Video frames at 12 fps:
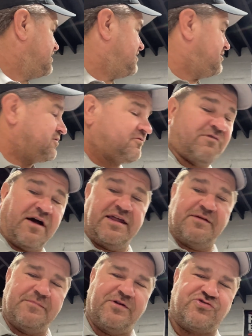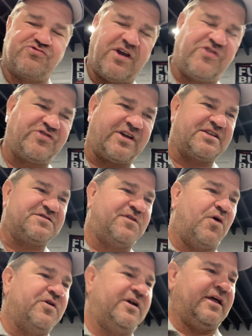the right administration gets
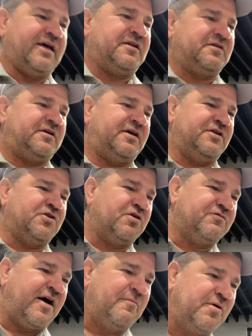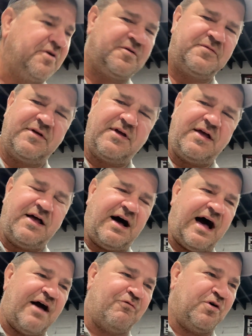voted in November,
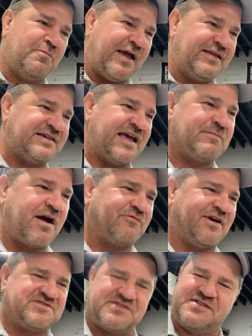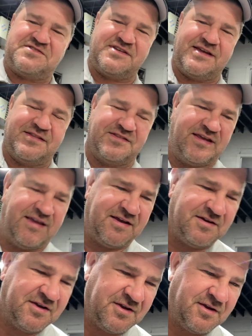I will maintain my residency in the
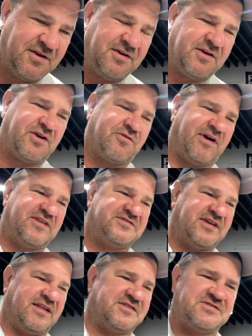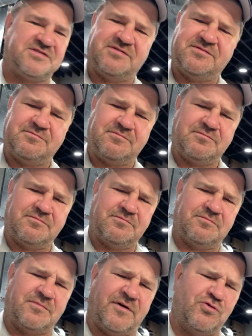great states
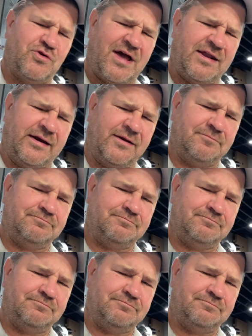of United.